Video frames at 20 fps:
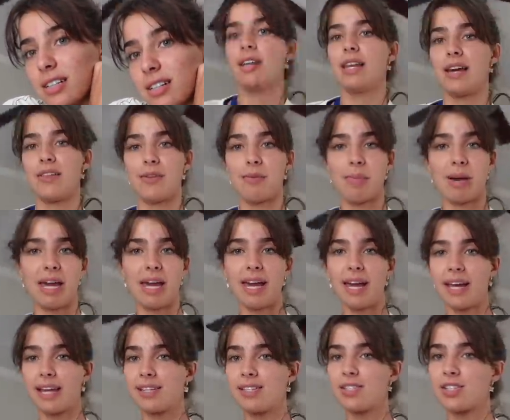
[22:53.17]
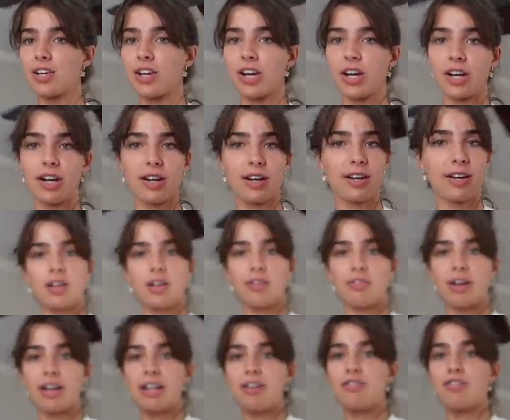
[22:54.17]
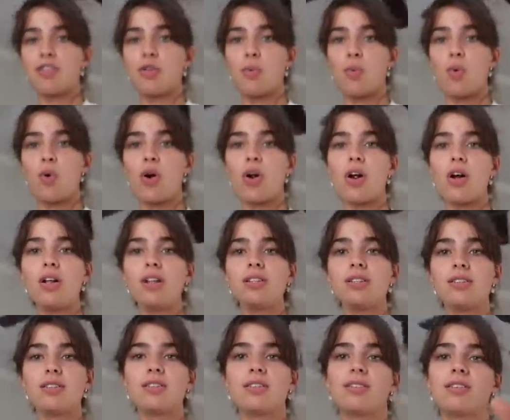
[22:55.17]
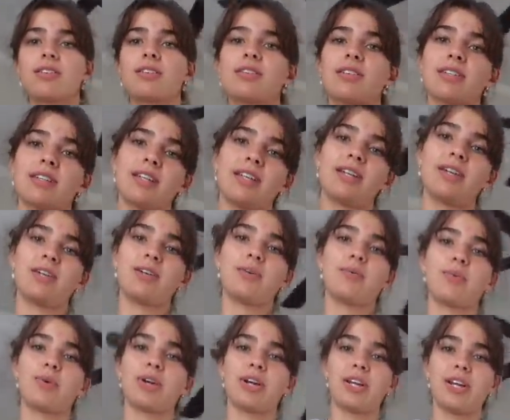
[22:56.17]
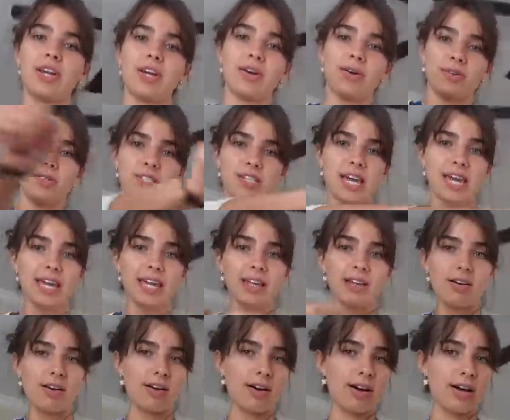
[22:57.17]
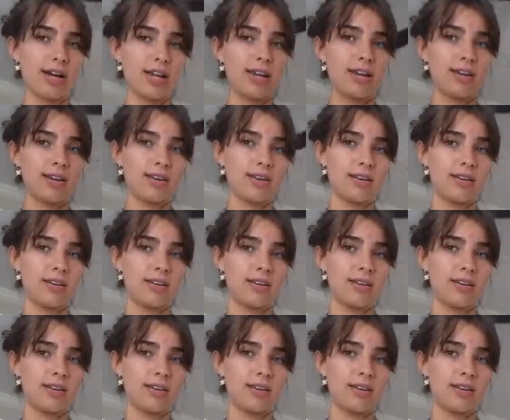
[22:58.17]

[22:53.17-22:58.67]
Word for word: Now that my hands are, are ready for the world, we're gonna go take it on.